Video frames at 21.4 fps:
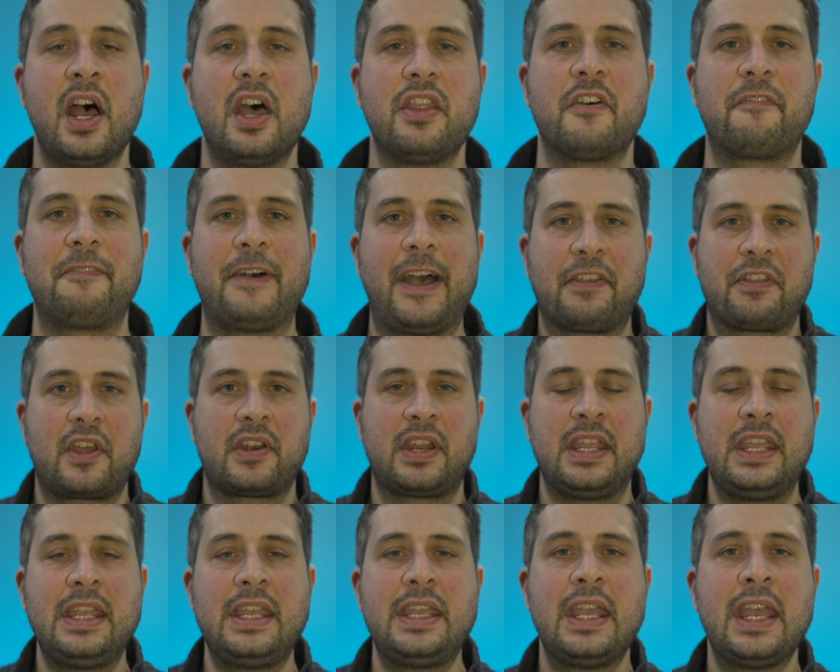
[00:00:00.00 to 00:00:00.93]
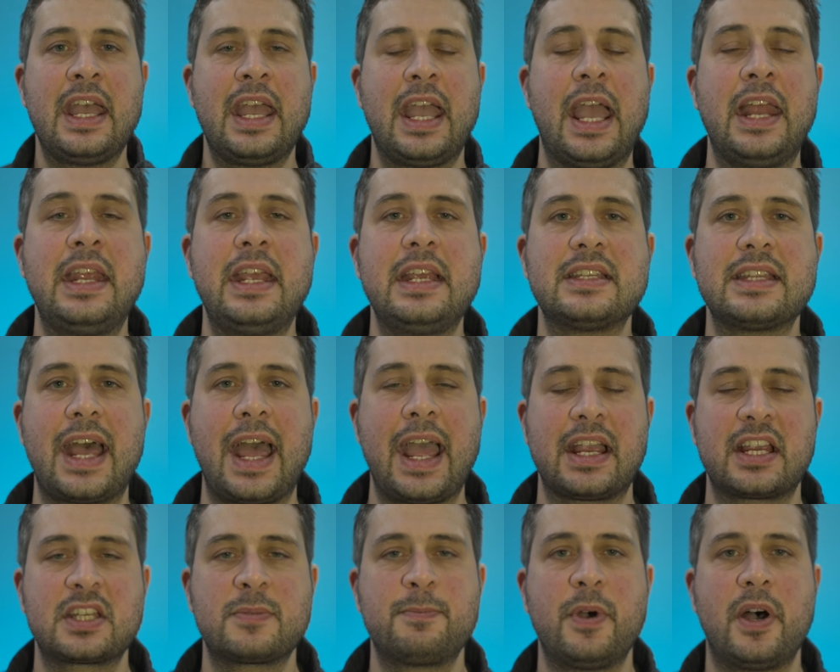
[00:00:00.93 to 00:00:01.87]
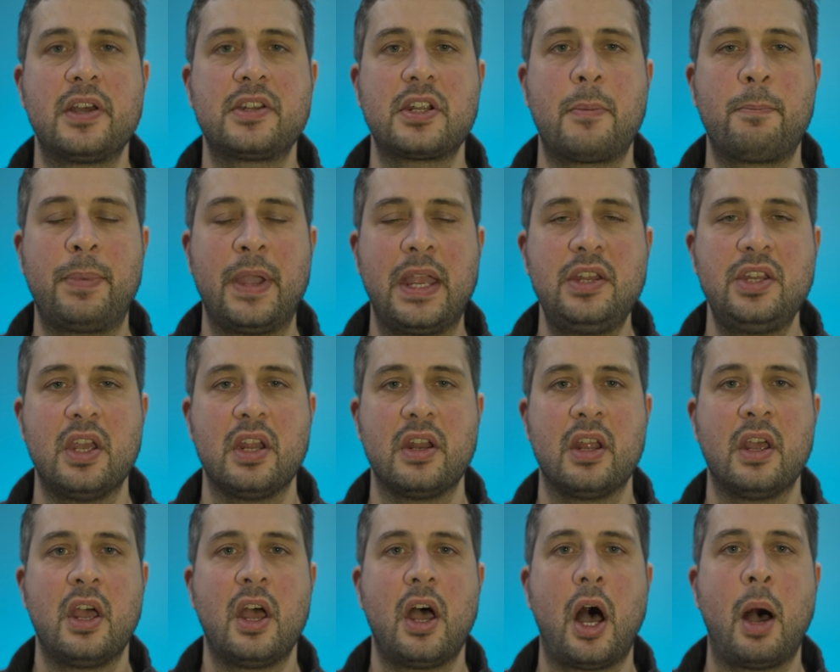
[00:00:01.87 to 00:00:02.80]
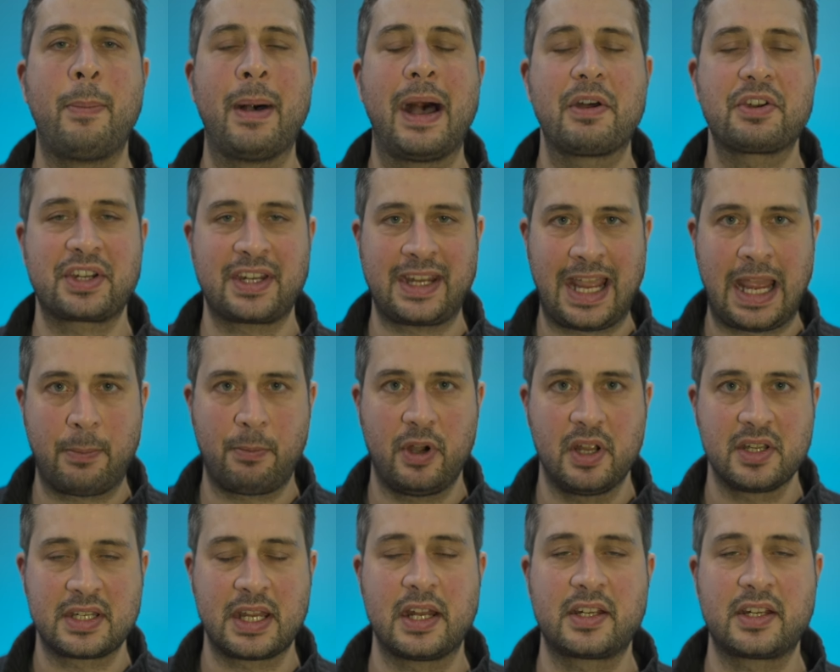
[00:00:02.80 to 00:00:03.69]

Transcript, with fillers: The fact that he, in his expert opinion about cameras,